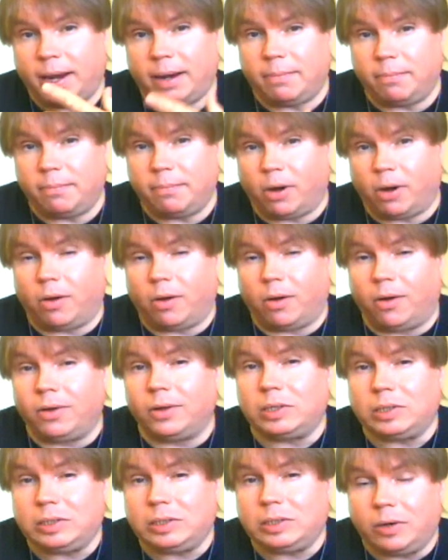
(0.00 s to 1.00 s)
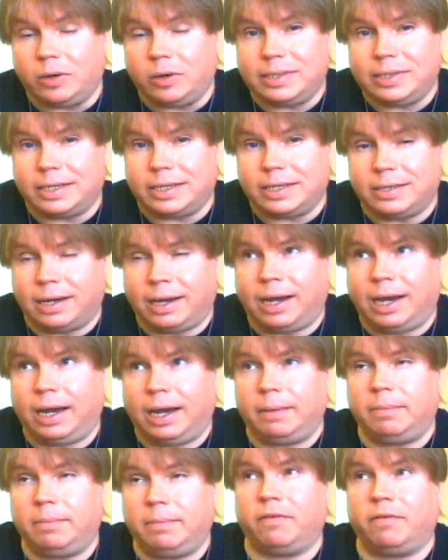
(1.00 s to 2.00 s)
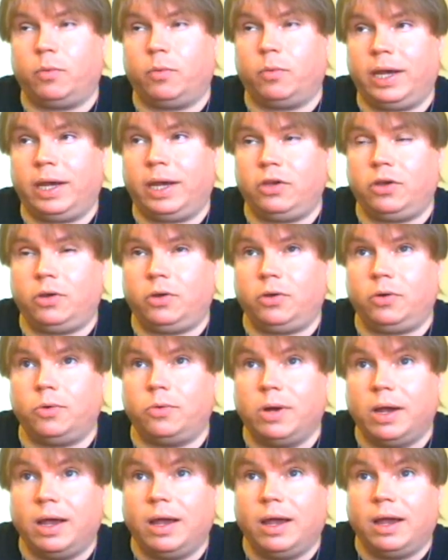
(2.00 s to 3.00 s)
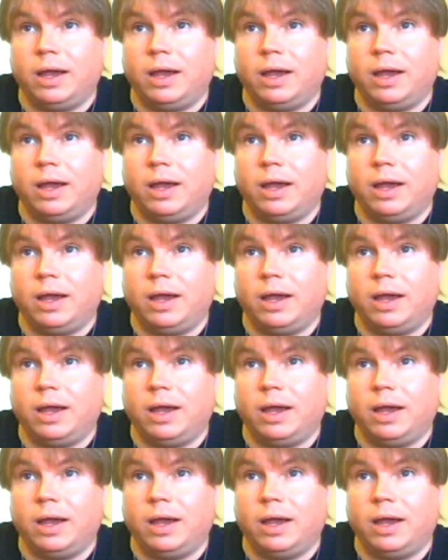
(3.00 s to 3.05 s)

Mabon also as a time of when you